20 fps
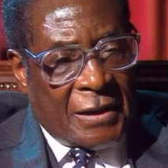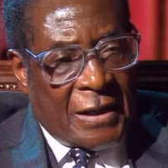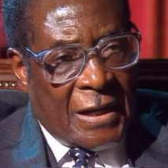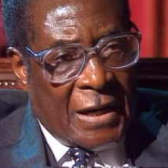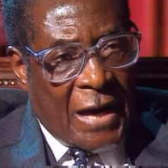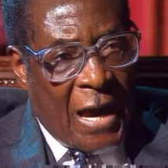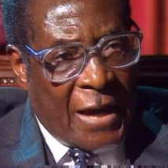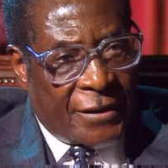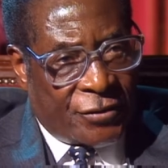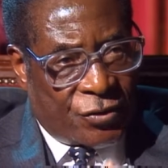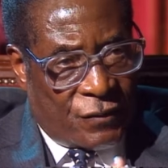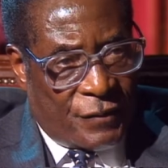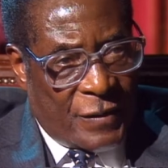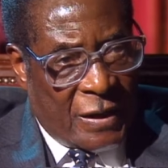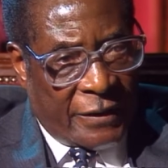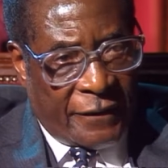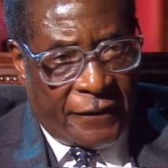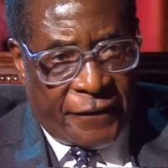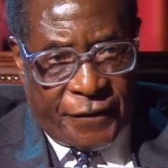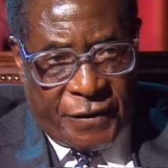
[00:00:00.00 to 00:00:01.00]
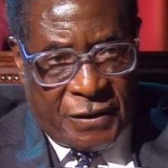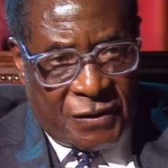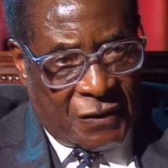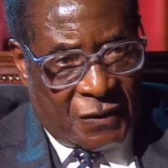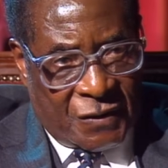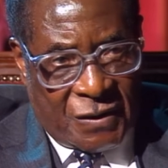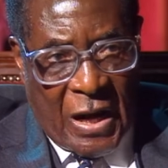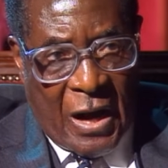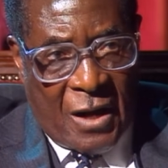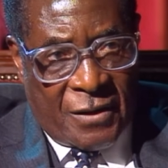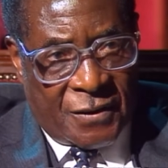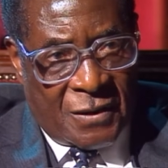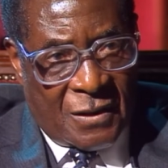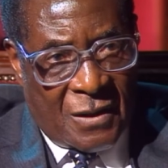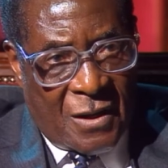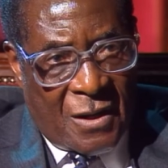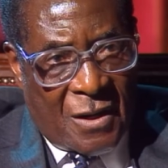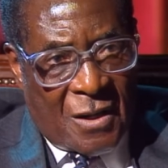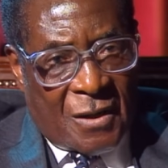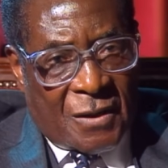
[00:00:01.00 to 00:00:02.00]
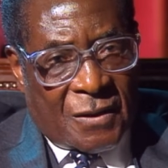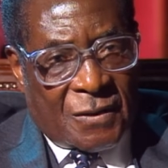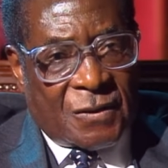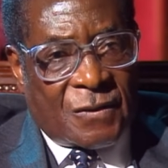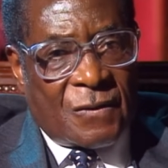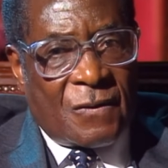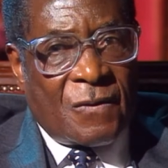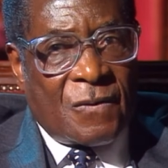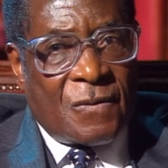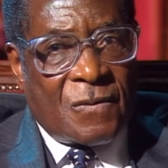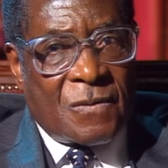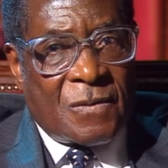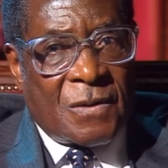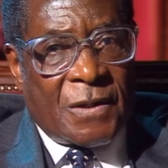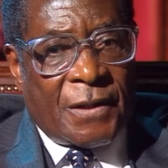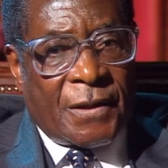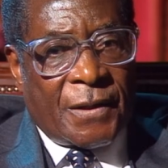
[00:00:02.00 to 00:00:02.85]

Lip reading: they had to make a fresh start. So